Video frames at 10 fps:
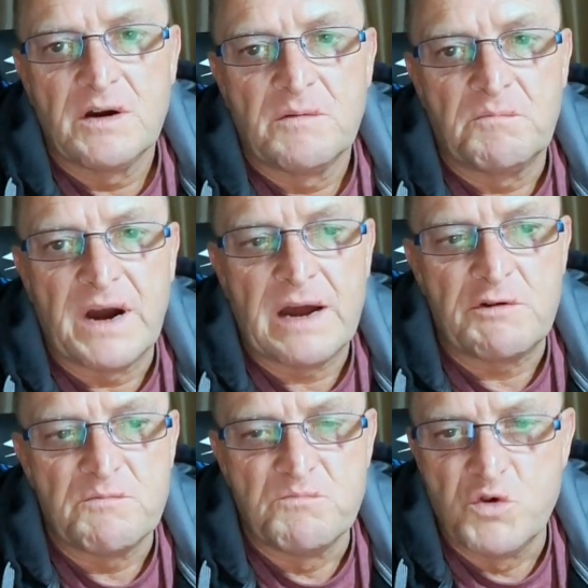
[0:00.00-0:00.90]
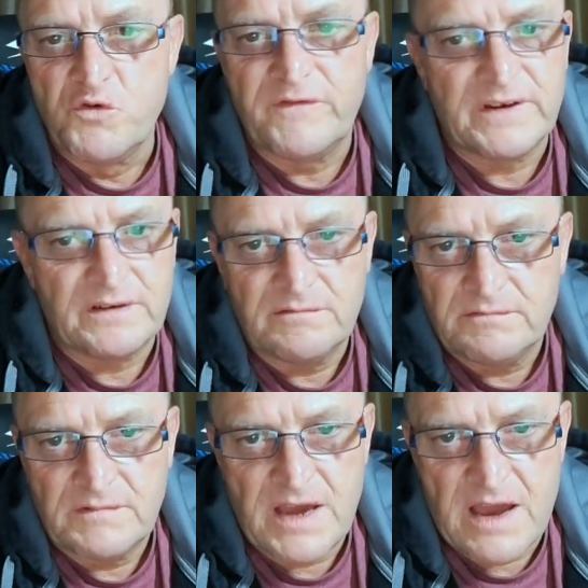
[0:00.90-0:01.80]
by removing
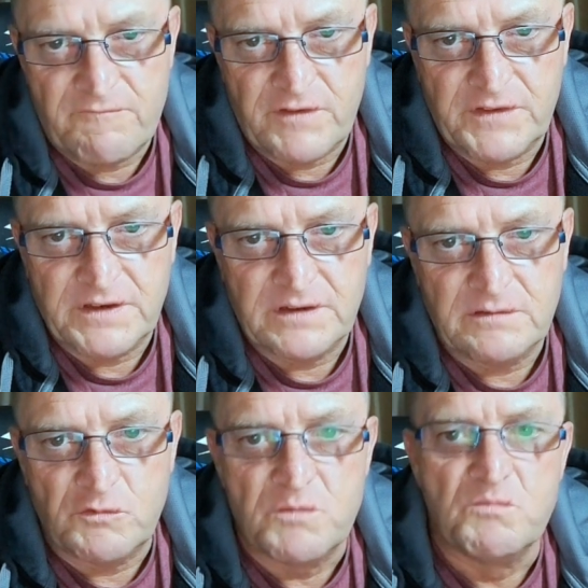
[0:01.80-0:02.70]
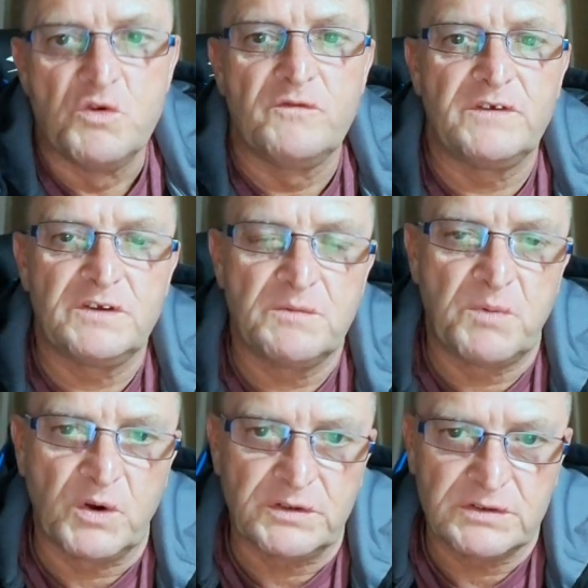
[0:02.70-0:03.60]
everything, removing your
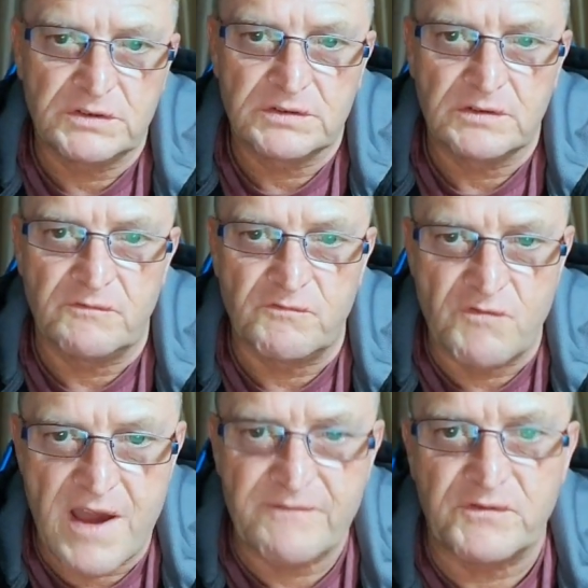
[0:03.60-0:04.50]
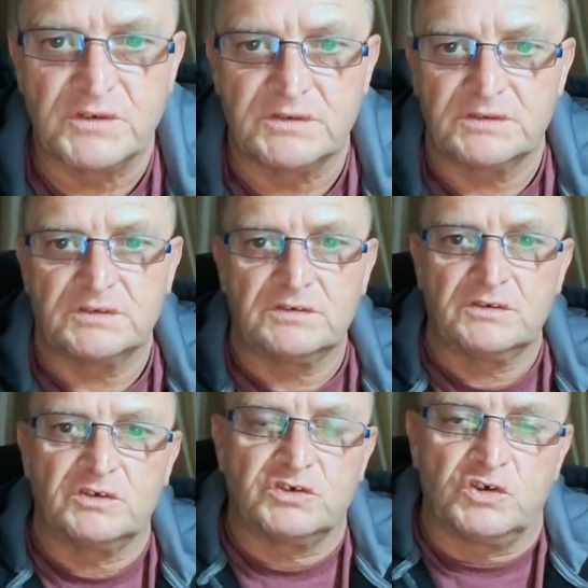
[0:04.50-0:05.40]
points of reference
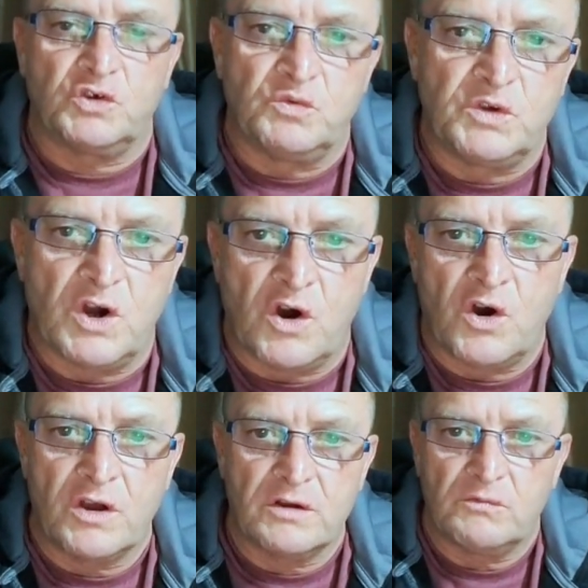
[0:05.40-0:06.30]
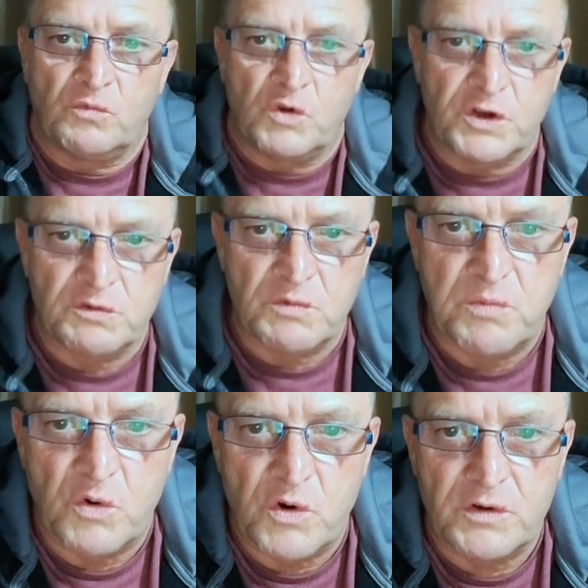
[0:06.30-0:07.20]
as to who you are, where you were
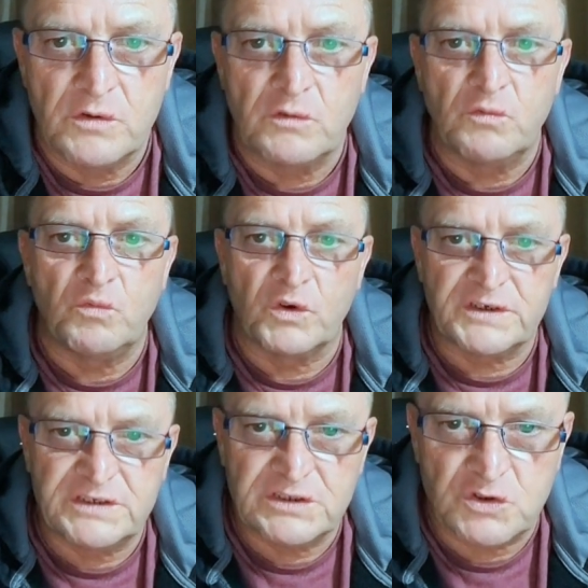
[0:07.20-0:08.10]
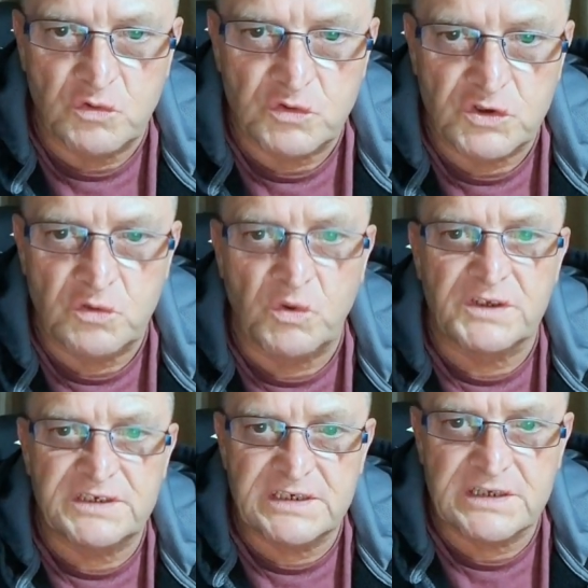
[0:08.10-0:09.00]
born, what is its culture, what
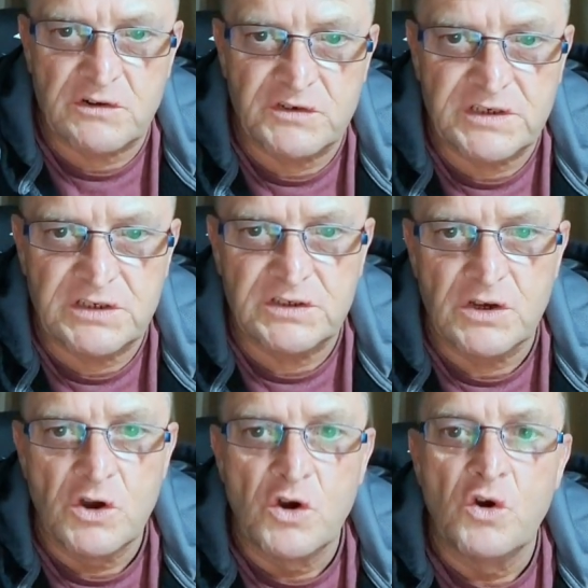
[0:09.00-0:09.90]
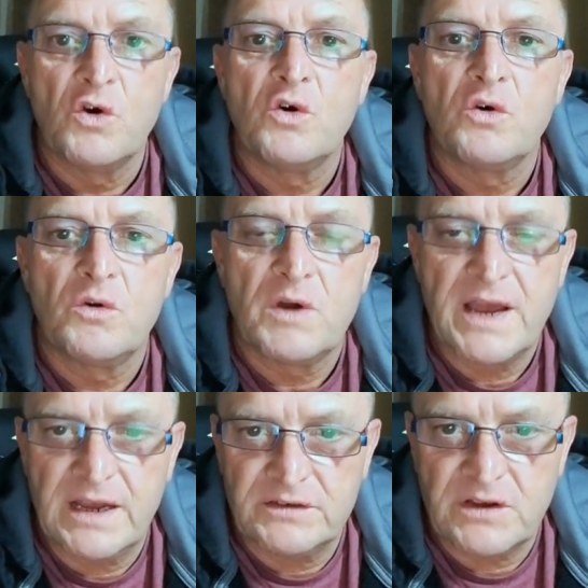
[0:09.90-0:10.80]
is its heritage,
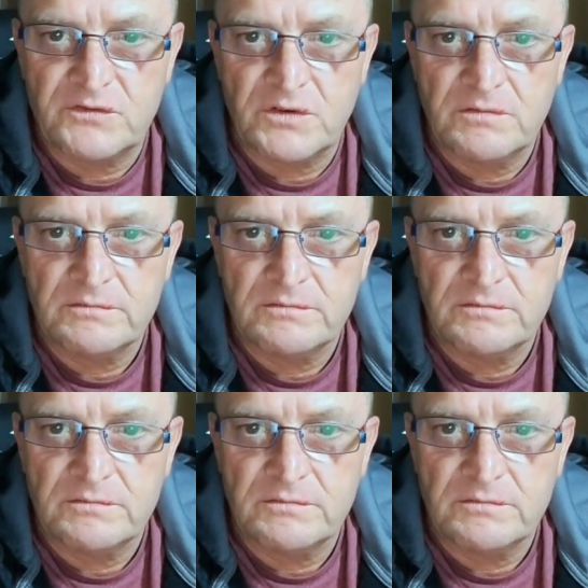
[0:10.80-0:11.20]
etc.